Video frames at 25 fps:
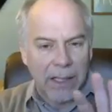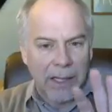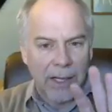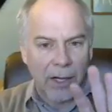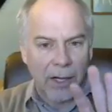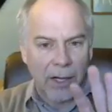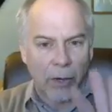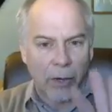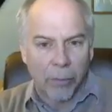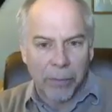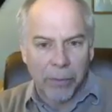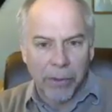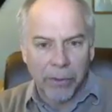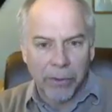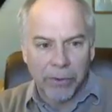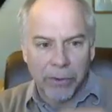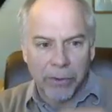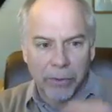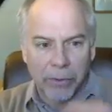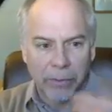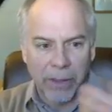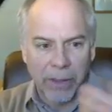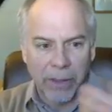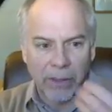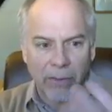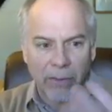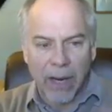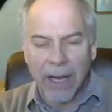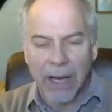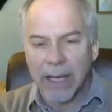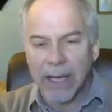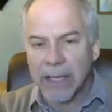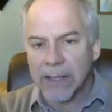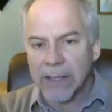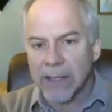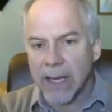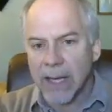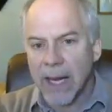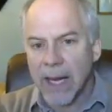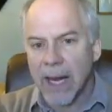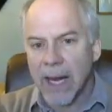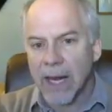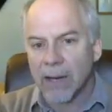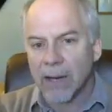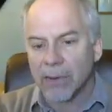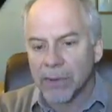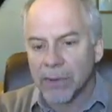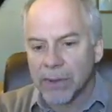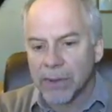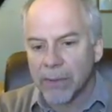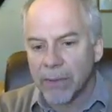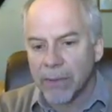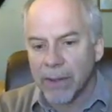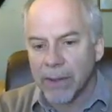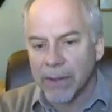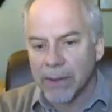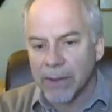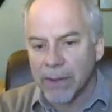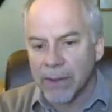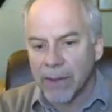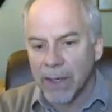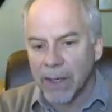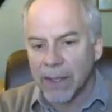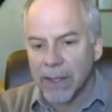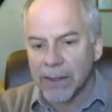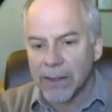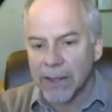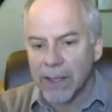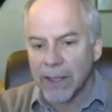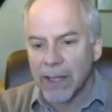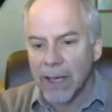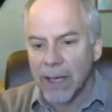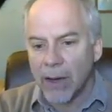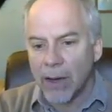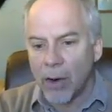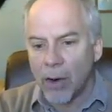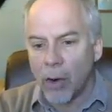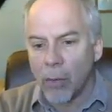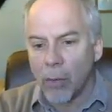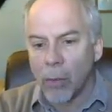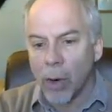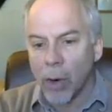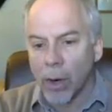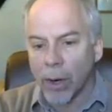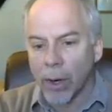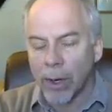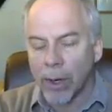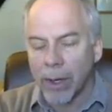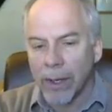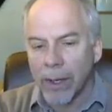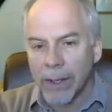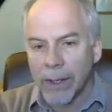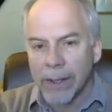help you to be ready to handle some of the things in the homework.